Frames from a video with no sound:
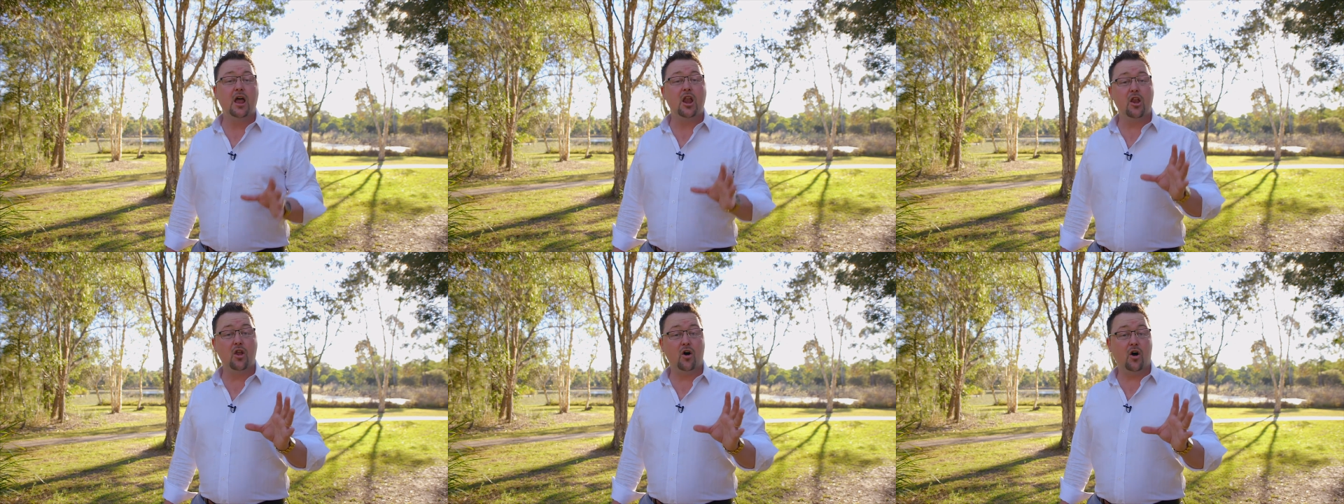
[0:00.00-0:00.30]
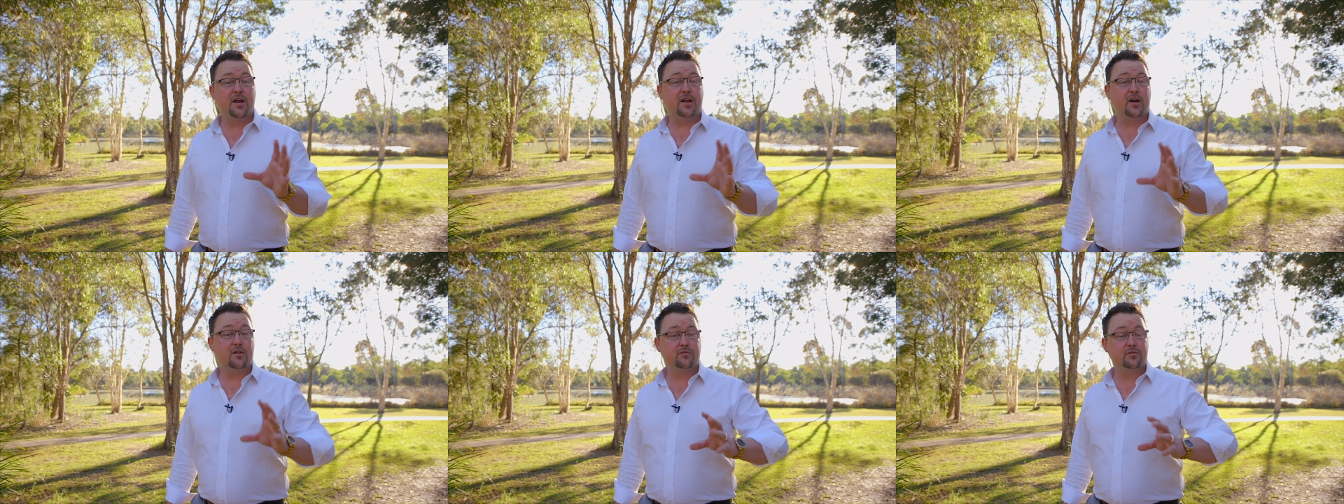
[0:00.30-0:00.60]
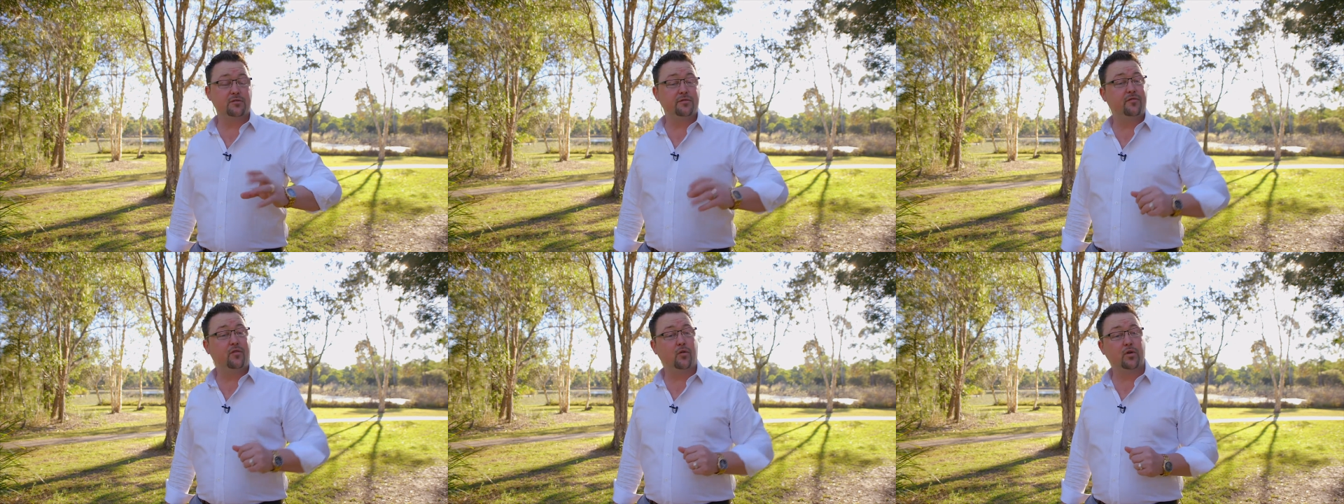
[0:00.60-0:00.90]

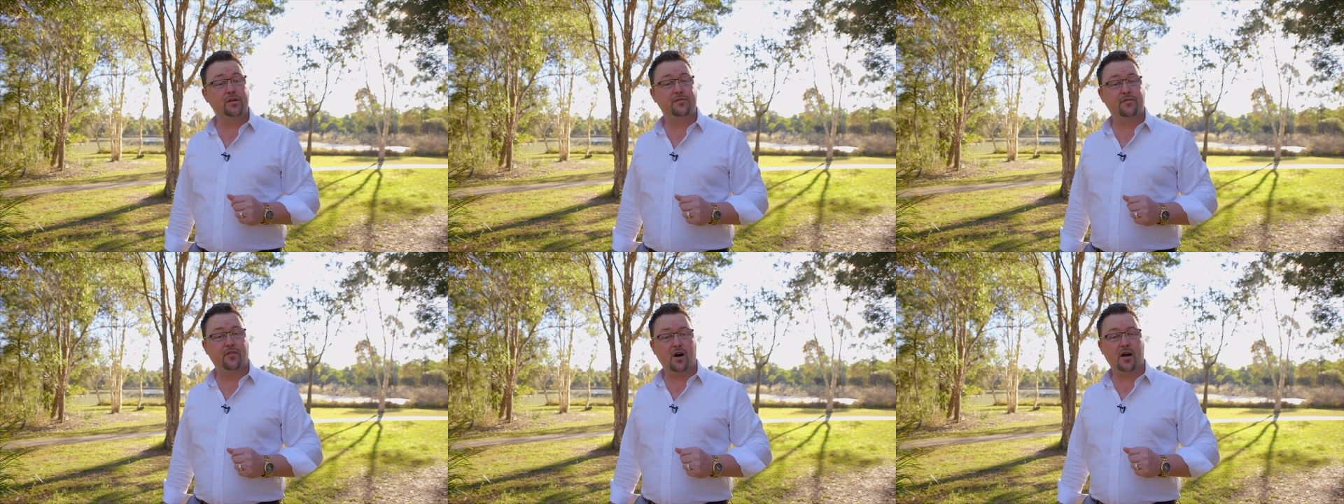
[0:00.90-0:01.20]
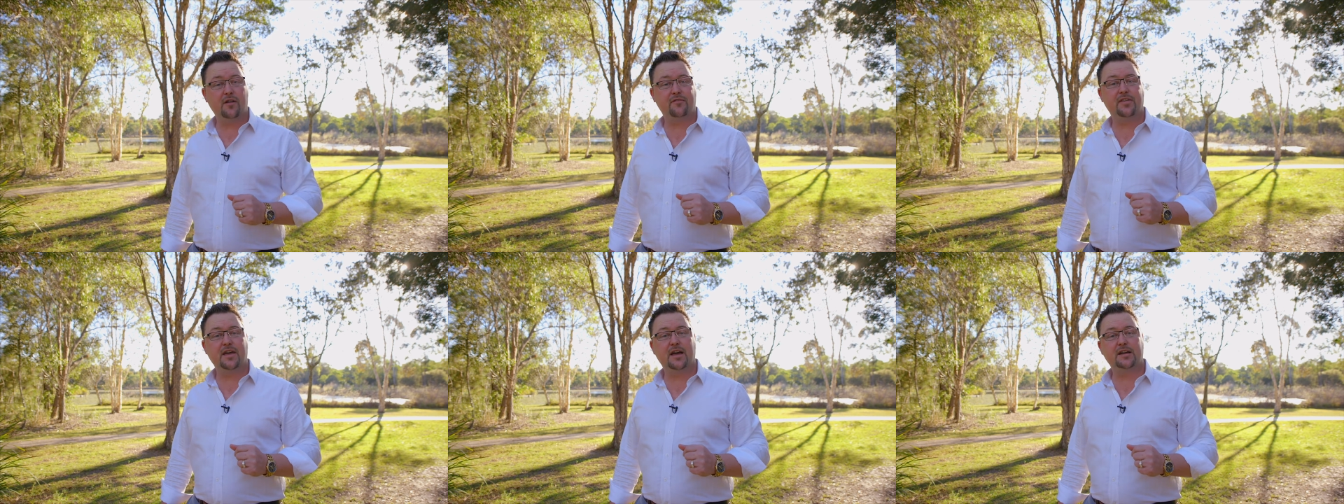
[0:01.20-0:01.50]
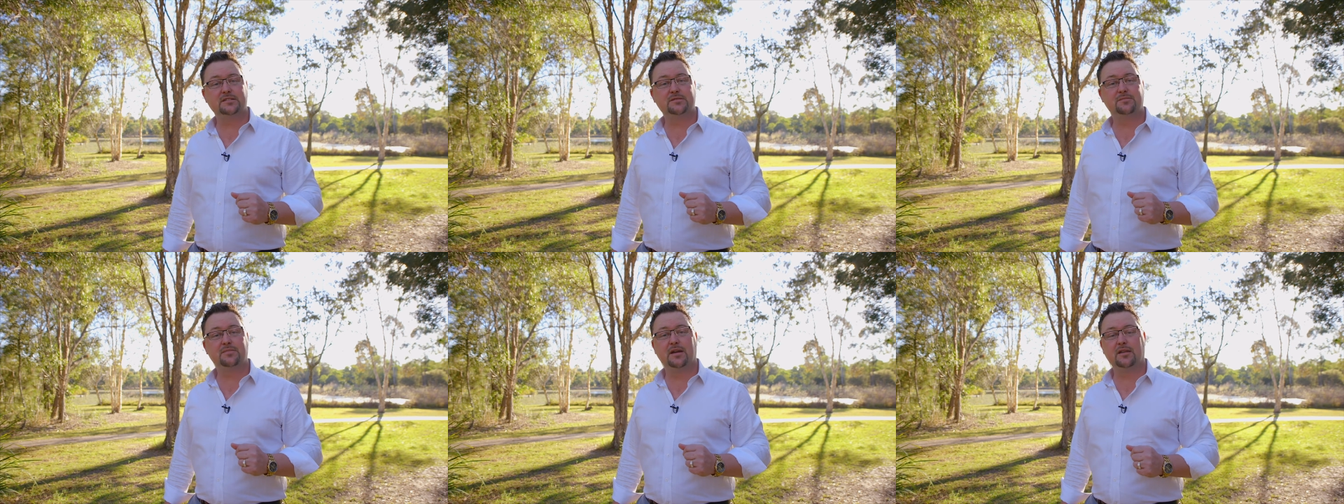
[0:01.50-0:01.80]

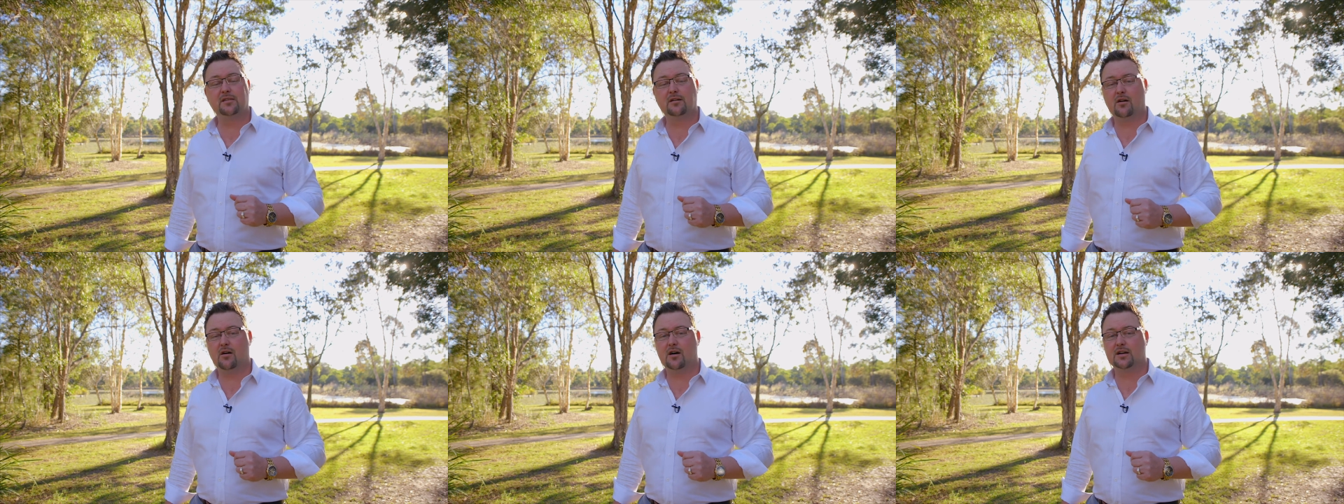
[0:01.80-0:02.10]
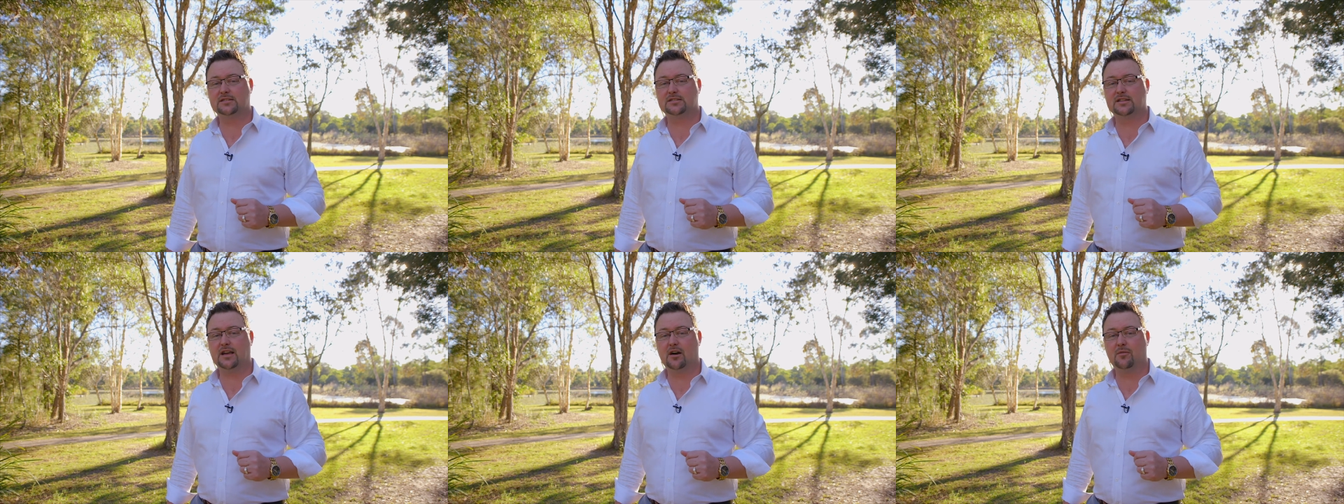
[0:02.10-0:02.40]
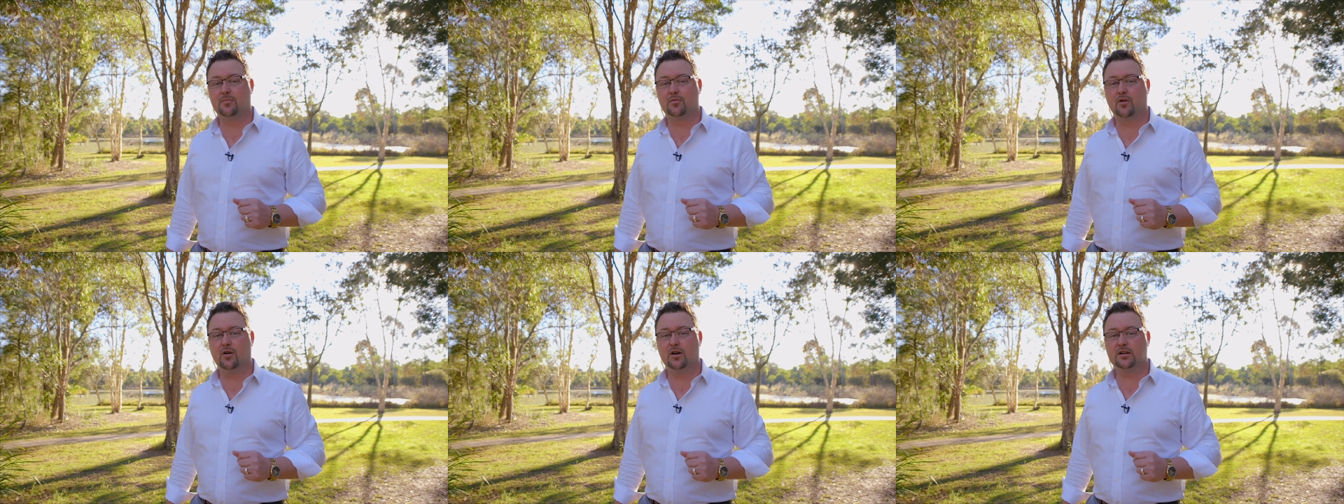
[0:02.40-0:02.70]
$945,000 being the highest
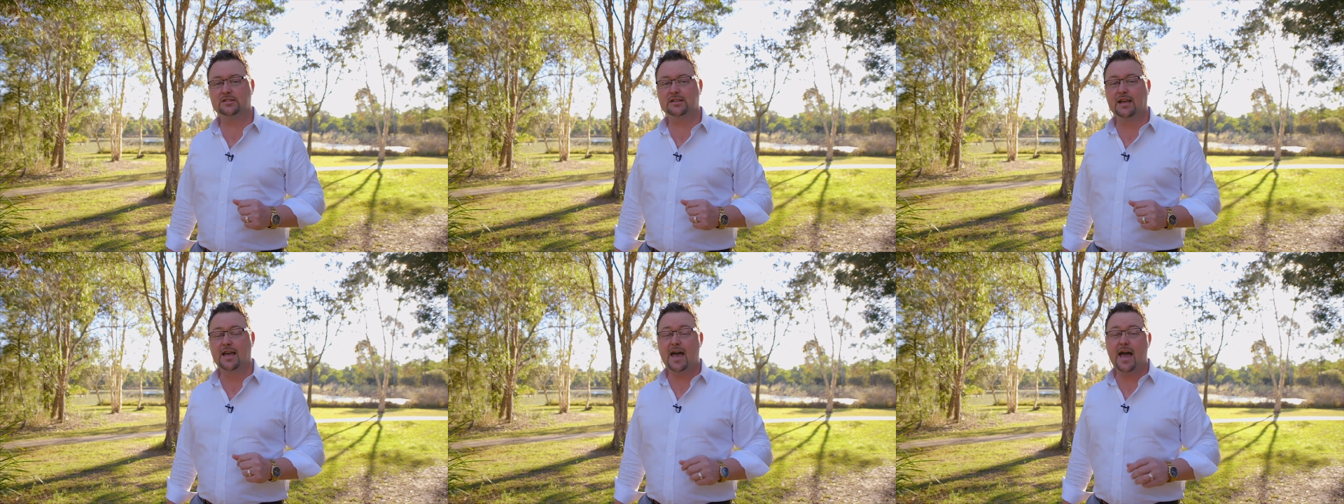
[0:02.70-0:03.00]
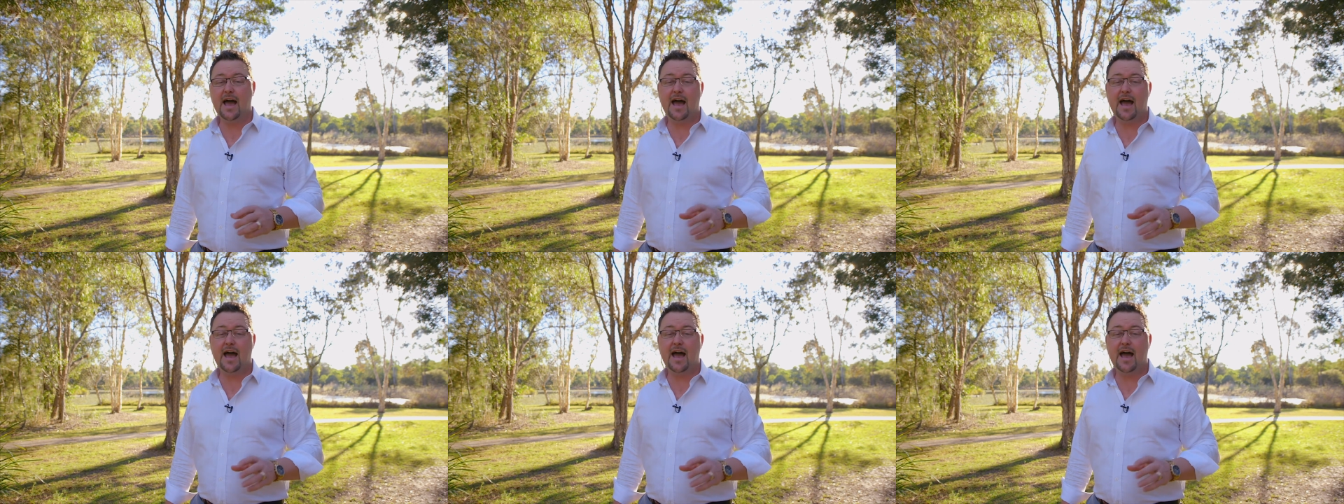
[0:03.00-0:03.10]
sale price